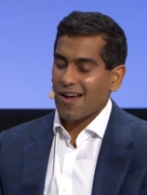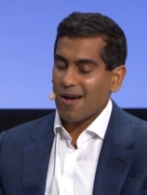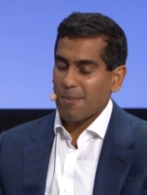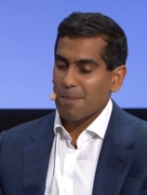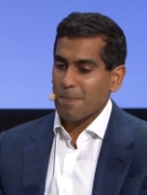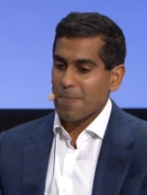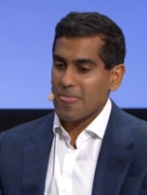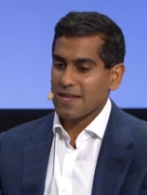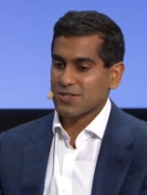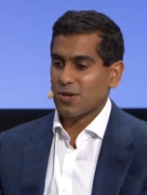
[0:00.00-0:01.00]
Um,
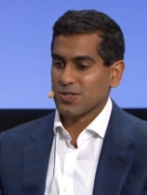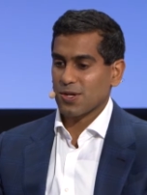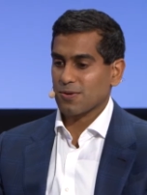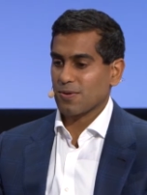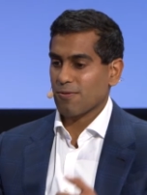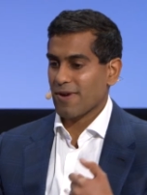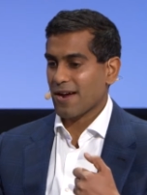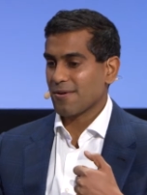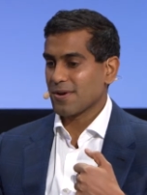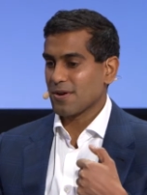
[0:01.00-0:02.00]
it's also
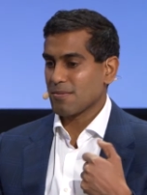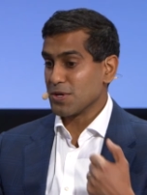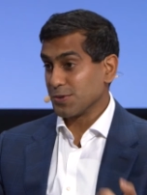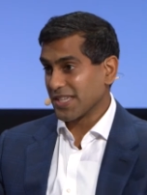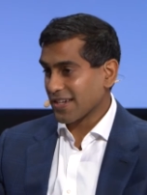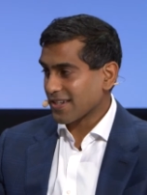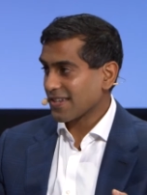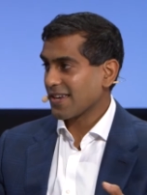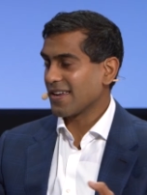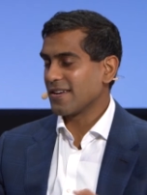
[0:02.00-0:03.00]
around music
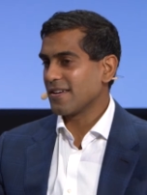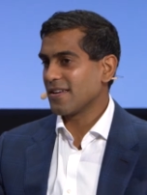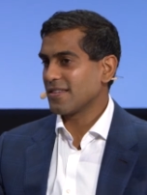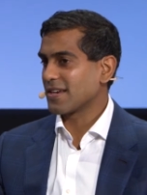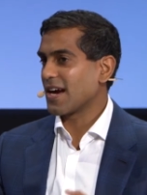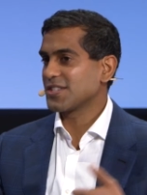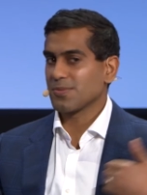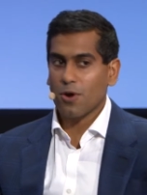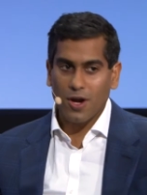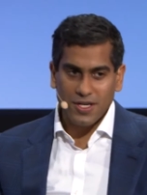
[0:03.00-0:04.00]
and, and the guys
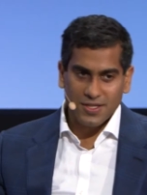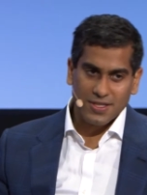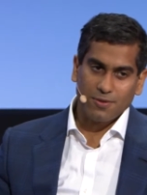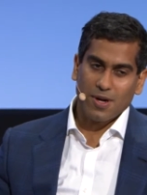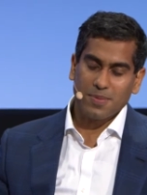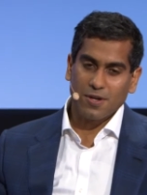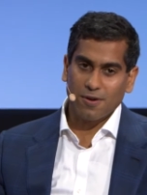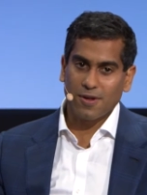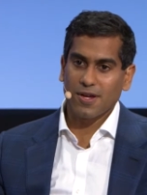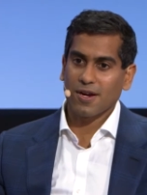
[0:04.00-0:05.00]
from Audius that were up
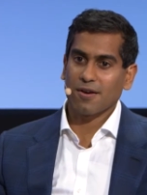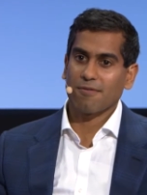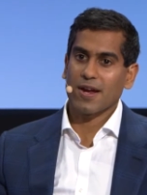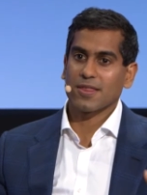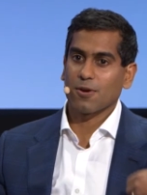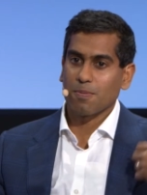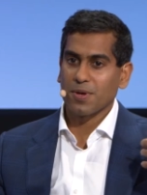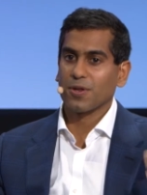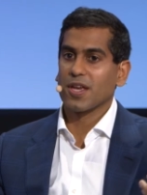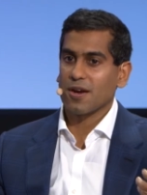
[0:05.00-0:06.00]
here earlier, right? They're
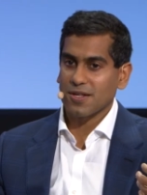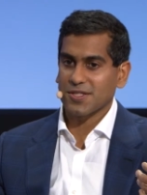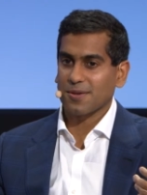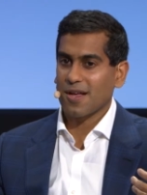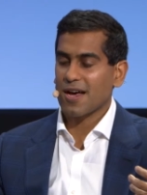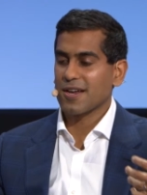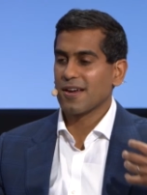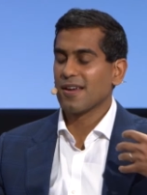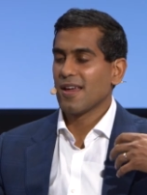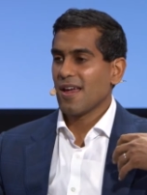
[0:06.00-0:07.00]
building on
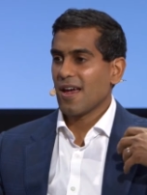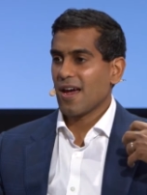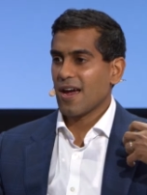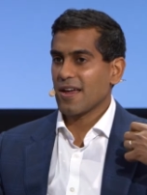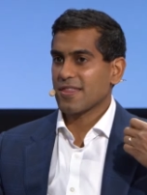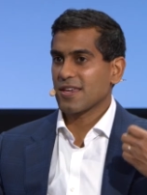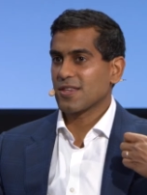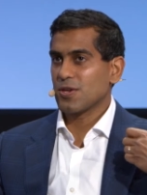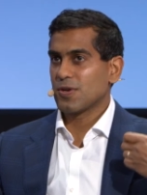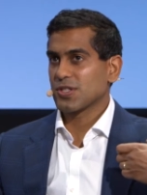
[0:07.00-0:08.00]
Solana. I
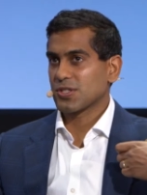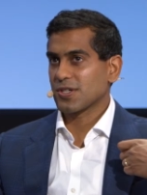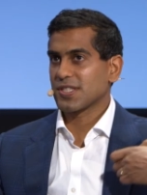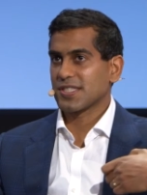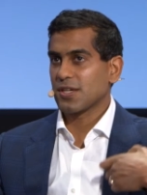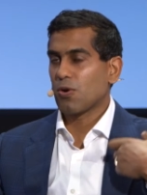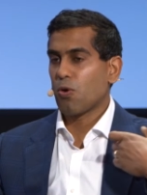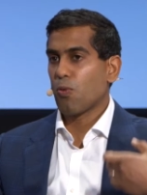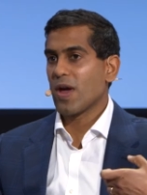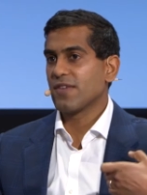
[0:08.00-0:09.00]
think that you can start to see a
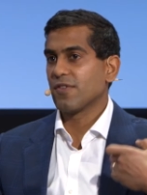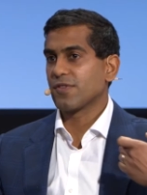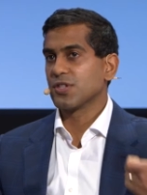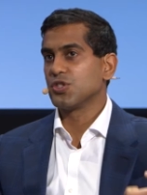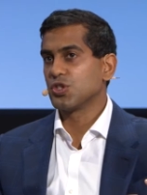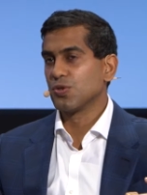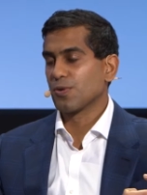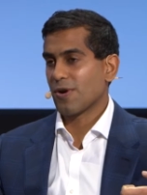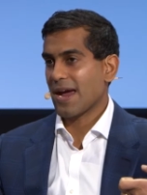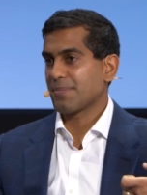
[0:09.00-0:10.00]
whole wave of
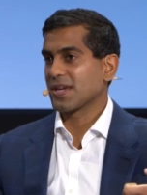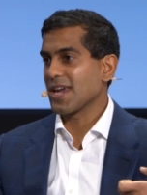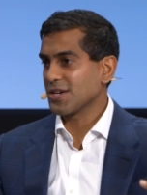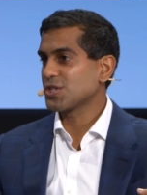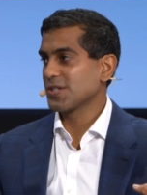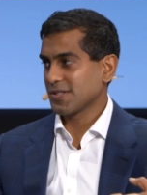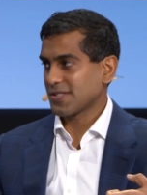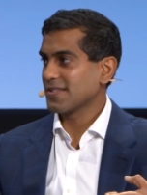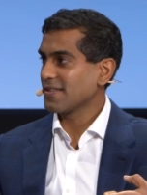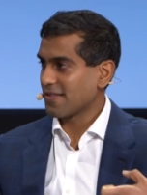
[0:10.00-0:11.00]
consumer
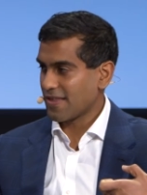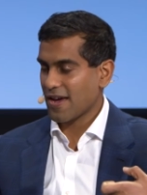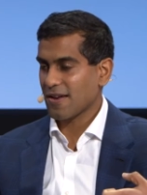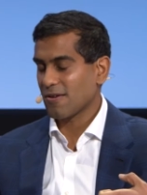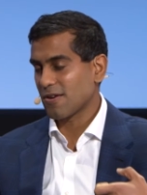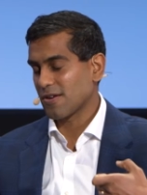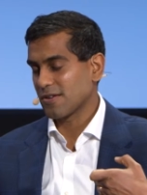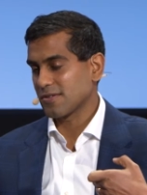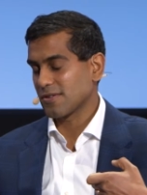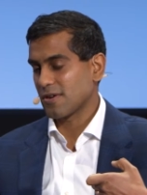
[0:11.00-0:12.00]
applications mm -hmm. that
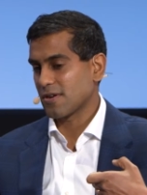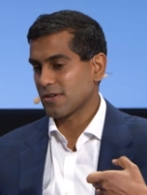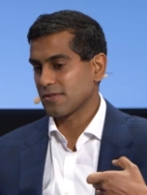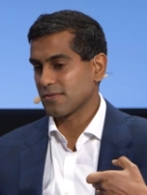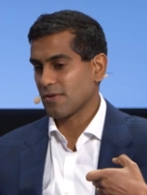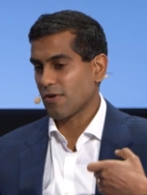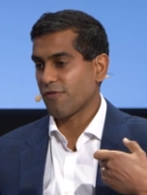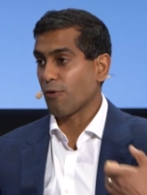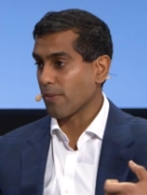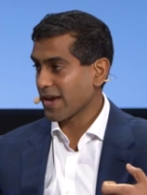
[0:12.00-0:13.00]
are, are, are
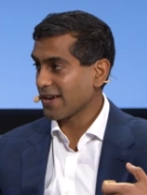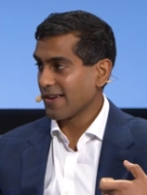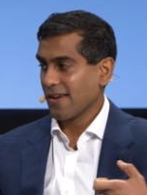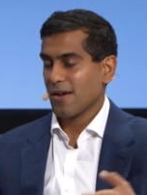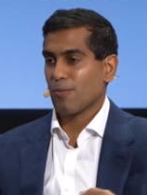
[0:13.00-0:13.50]
forming